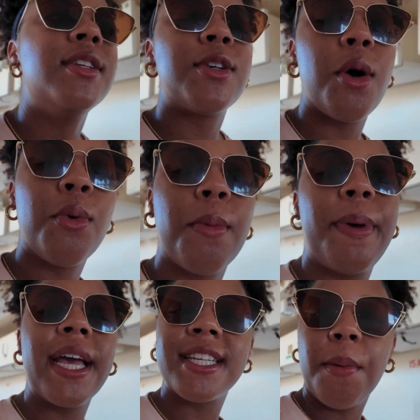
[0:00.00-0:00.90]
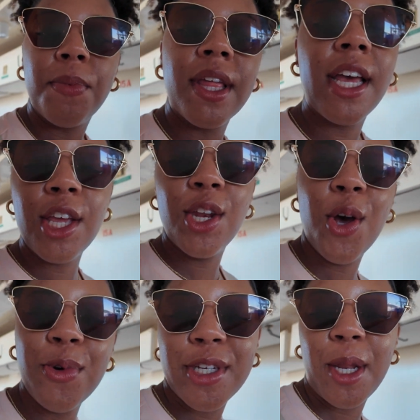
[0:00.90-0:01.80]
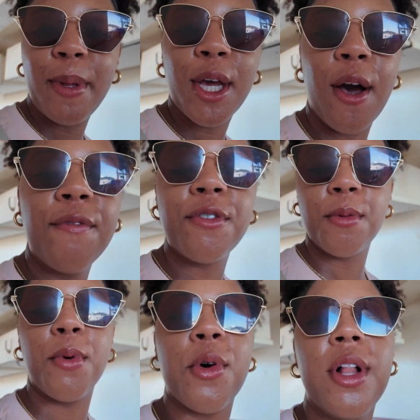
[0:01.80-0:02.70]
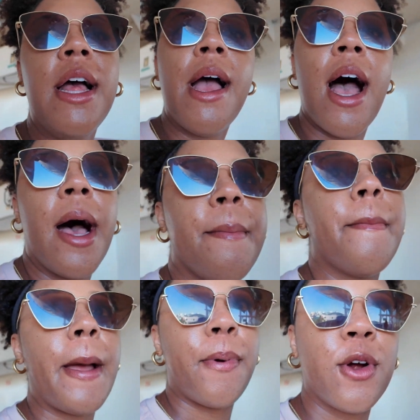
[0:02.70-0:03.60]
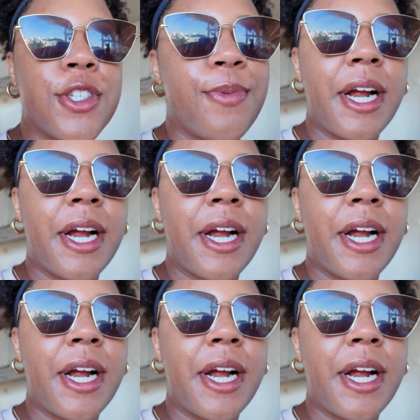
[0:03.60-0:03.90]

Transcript: So pick something that you know is going to be comfortable. My personal